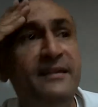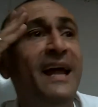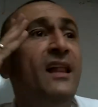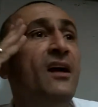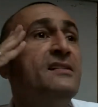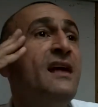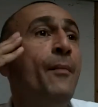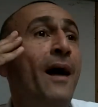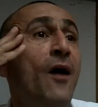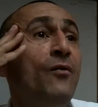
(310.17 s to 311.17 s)
tell us
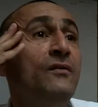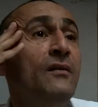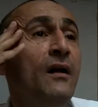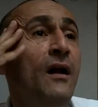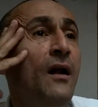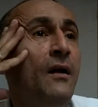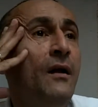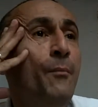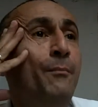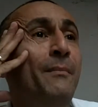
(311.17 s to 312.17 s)
about
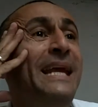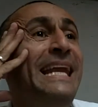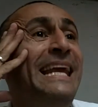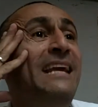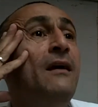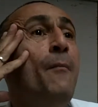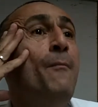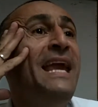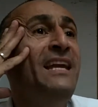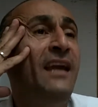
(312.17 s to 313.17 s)
meaning
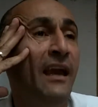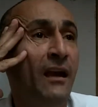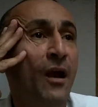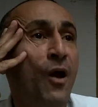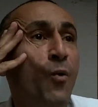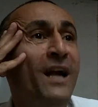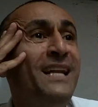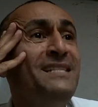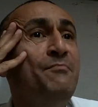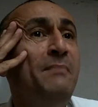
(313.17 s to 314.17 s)
making? Where
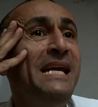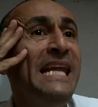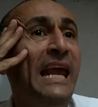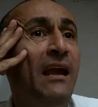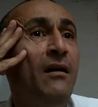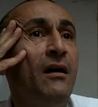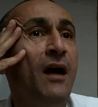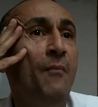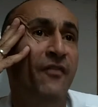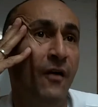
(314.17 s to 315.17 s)
does meaning
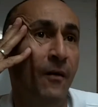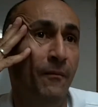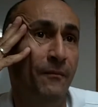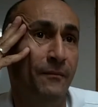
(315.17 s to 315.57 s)
come from?